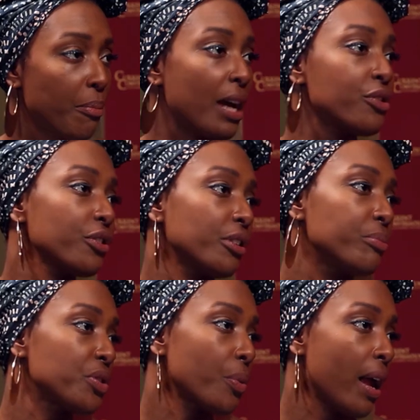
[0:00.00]

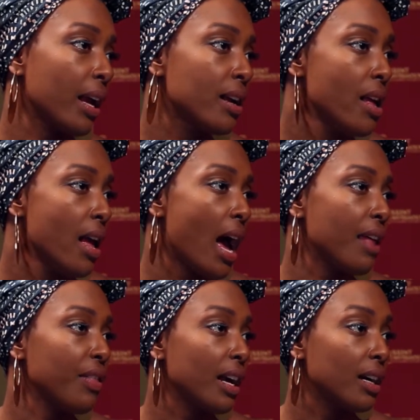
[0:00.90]
pendulum swing.
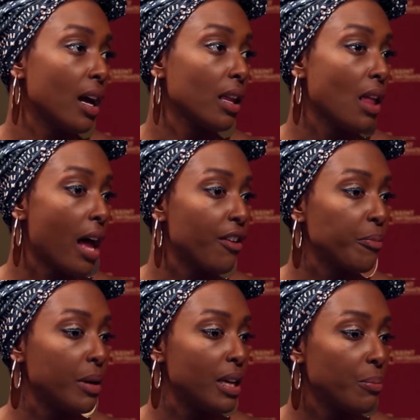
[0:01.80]
I think a lot
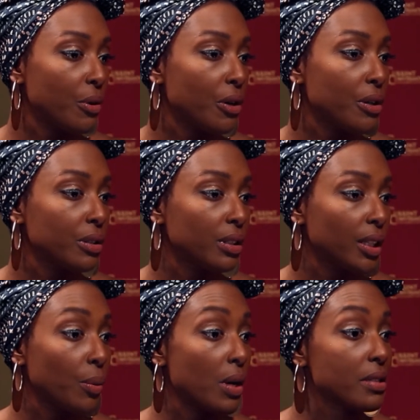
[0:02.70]
of people,
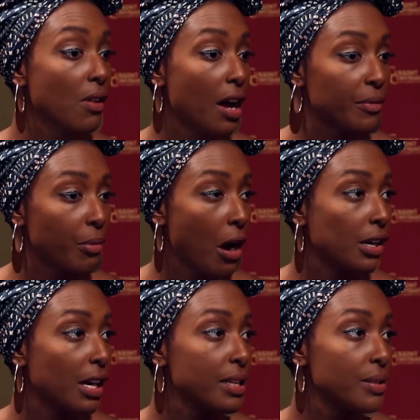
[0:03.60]
there was a lot of
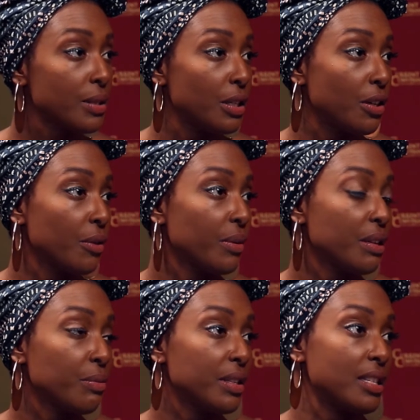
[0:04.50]
progress,
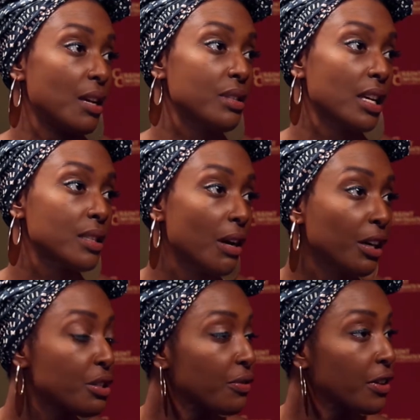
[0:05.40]
with same-sex
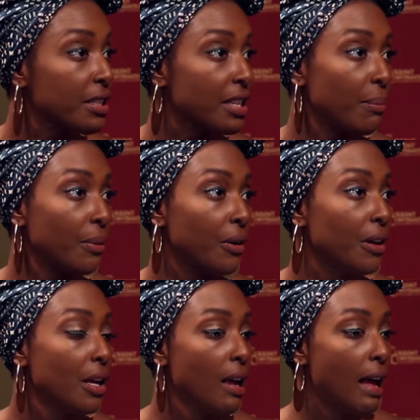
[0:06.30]
marriage, for
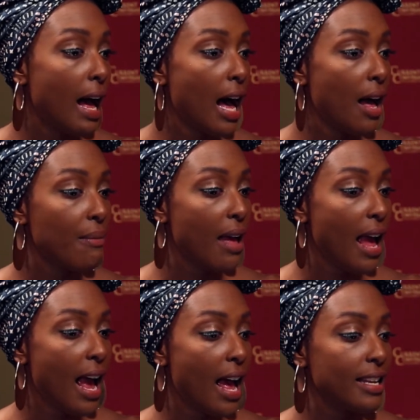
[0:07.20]
example.
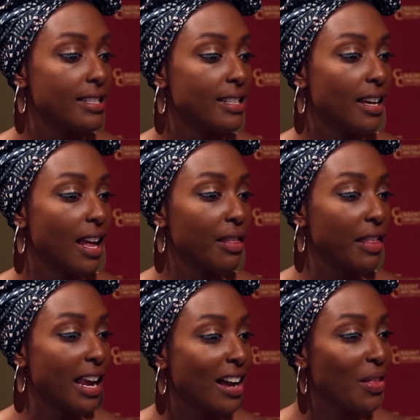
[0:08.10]
And I
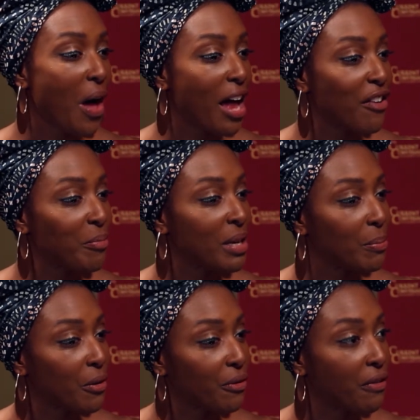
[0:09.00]
think a lot of
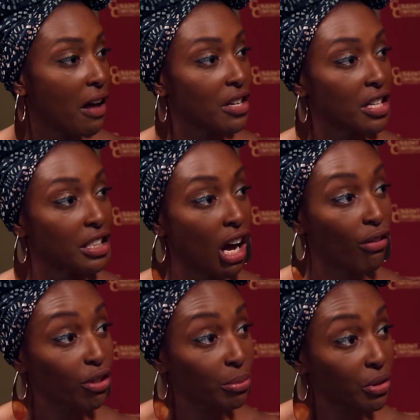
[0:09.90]
people felt
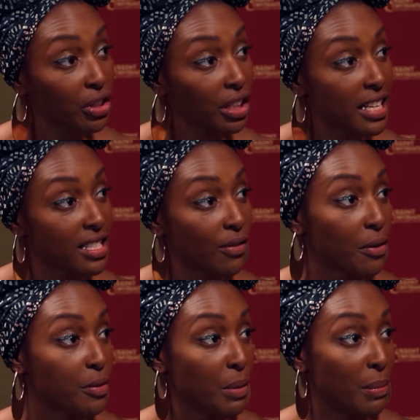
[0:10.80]
uncomfortable, as if
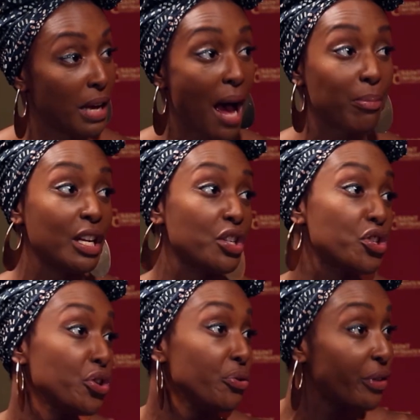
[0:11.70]
it was maybe happening
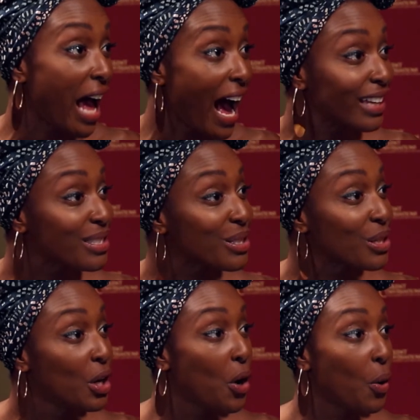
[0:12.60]
too fast,
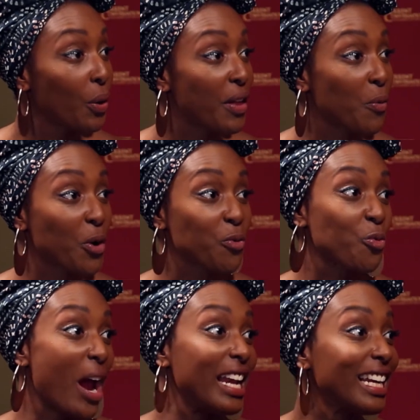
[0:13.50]
or they weren't
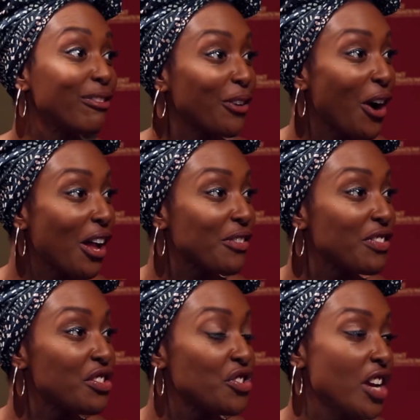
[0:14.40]
ready for all of
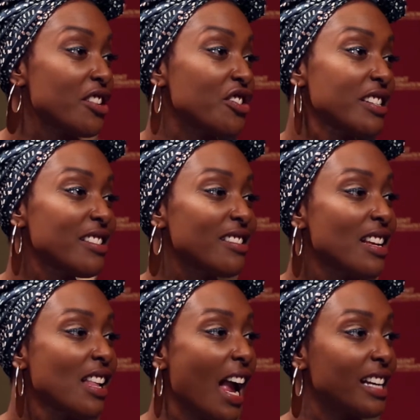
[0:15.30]
these changes.
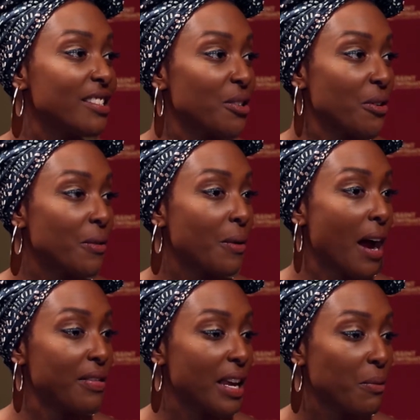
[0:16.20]
And so
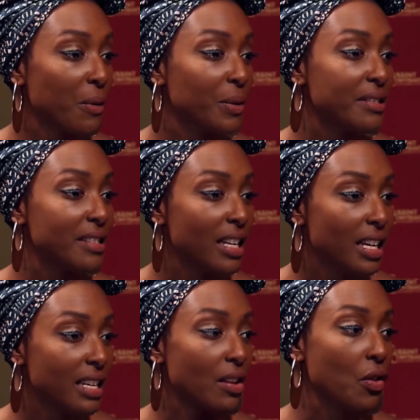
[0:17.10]
I think what we're
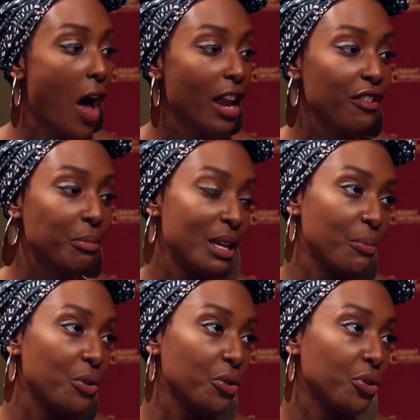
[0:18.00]
seeing is a lot of
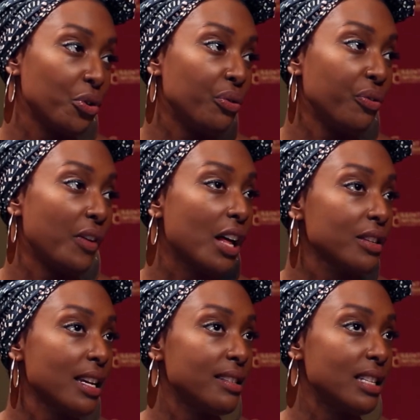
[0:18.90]
people who
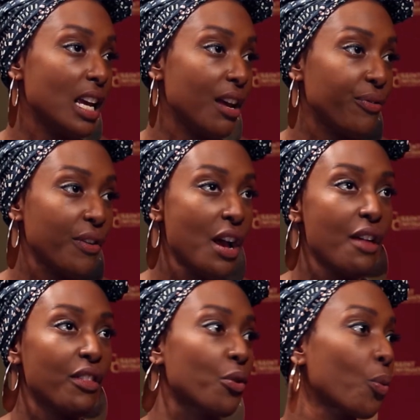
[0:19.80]
felt as if
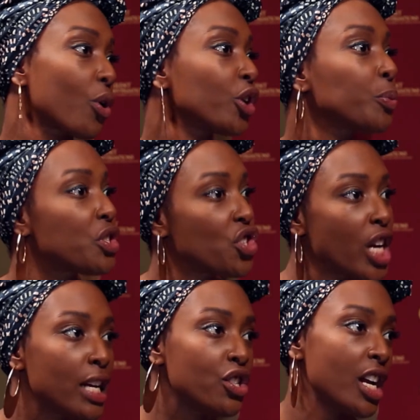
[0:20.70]
their world was
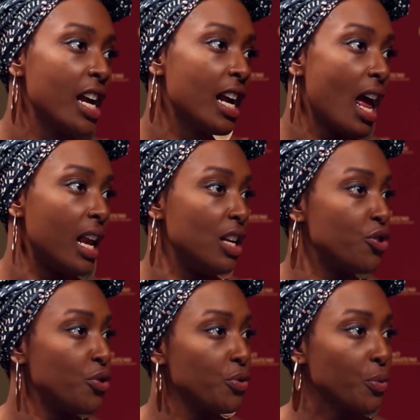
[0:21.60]
changing and
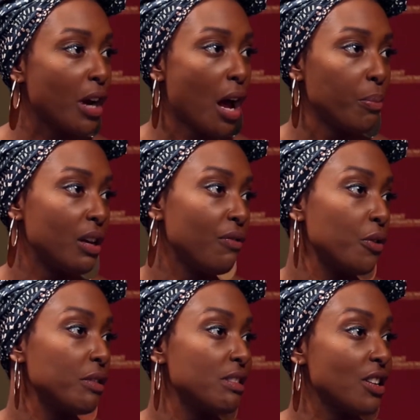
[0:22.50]
issues were not being
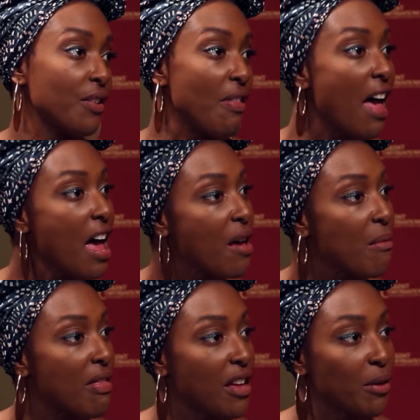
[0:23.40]
focused on
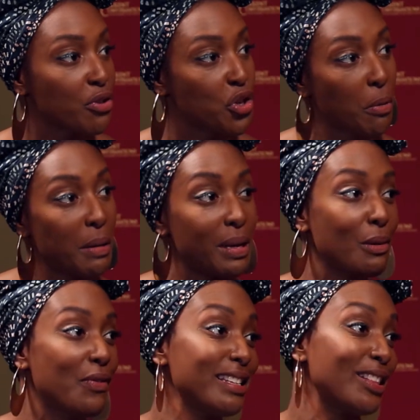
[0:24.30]
them, and there were too many
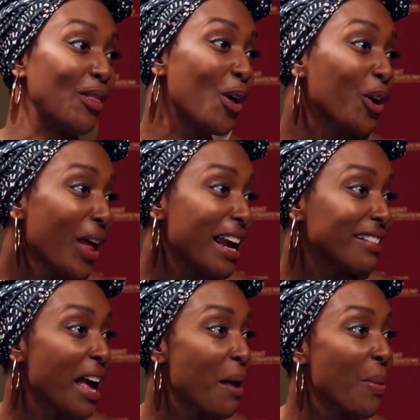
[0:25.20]
people that didn't look
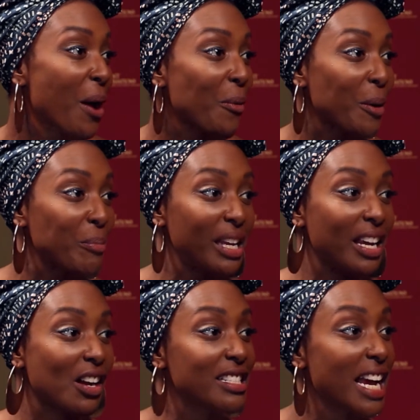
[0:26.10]
like them that were
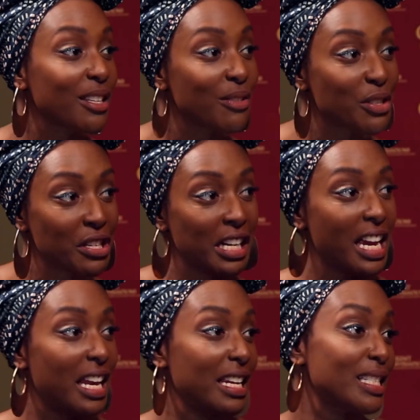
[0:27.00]
being on television and
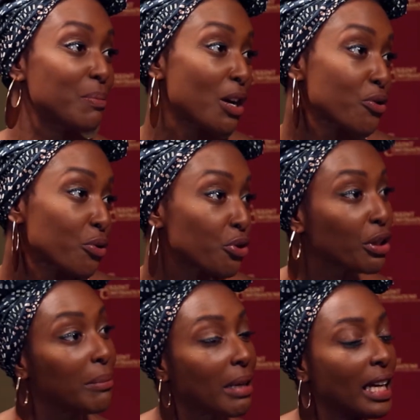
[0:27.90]
getting special
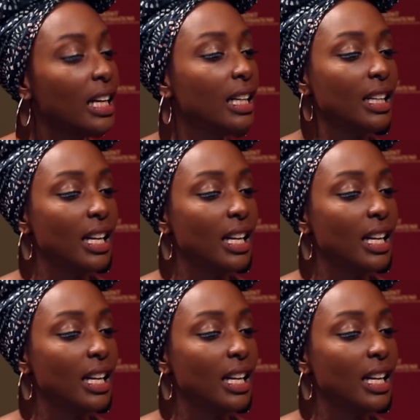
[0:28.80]
treatment.